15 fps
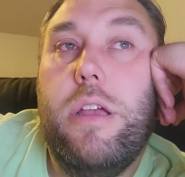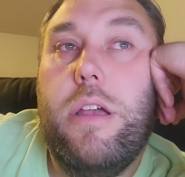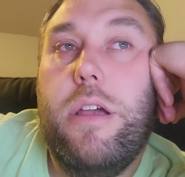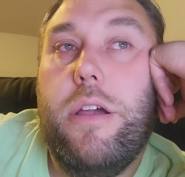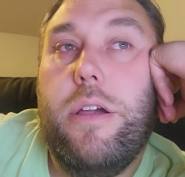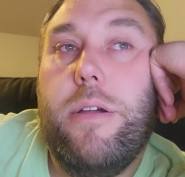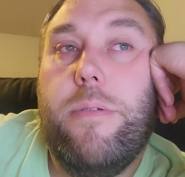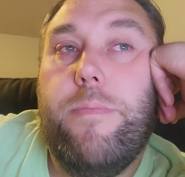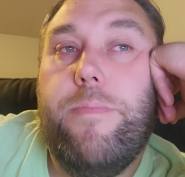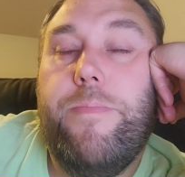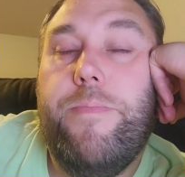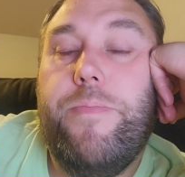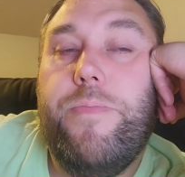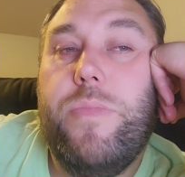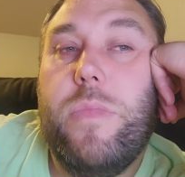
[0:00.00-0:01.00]
Um,
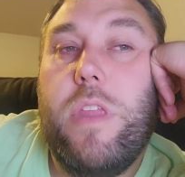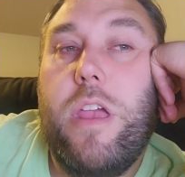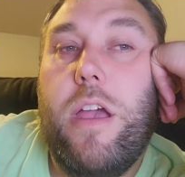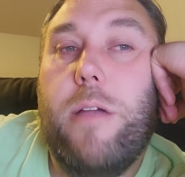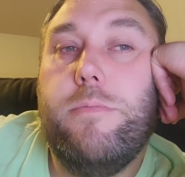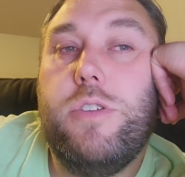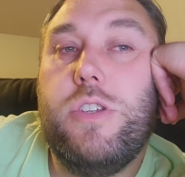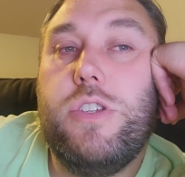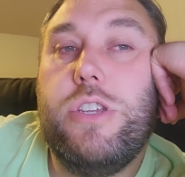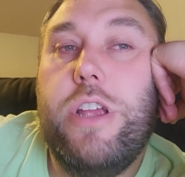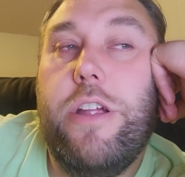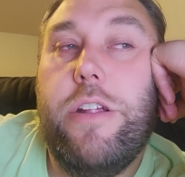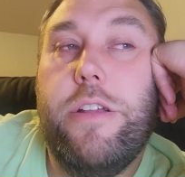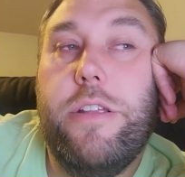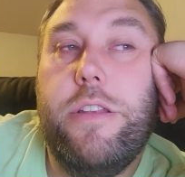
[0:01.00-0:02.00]
I'm just
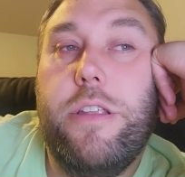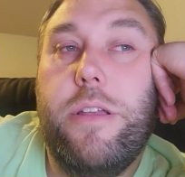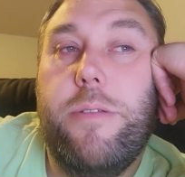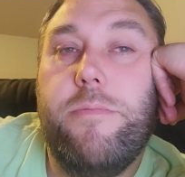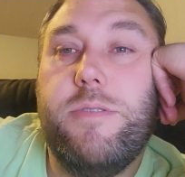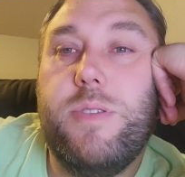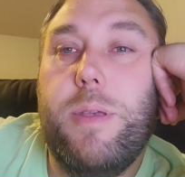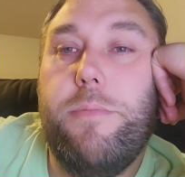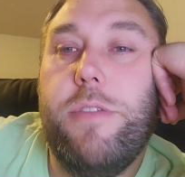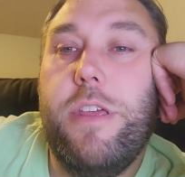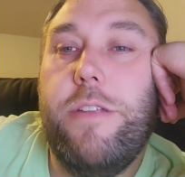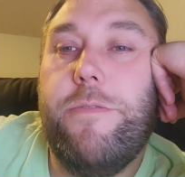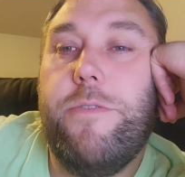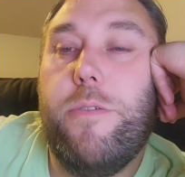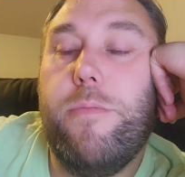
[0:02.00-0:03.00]
sharing some of the
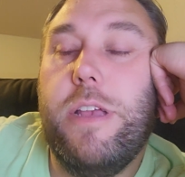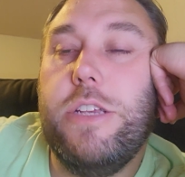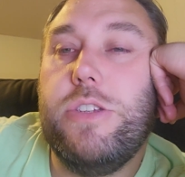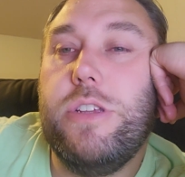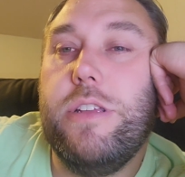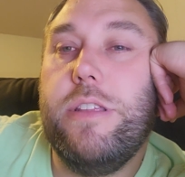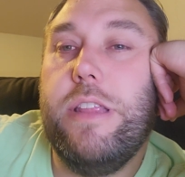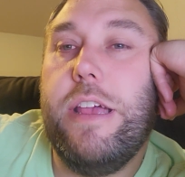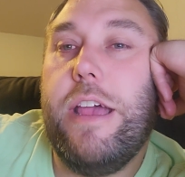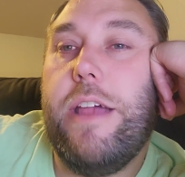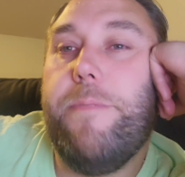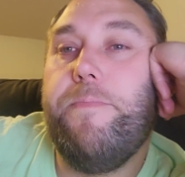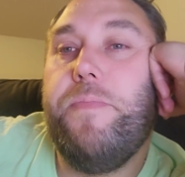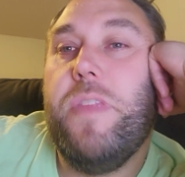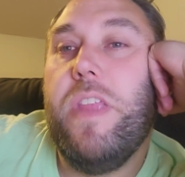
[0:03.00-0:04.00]
information that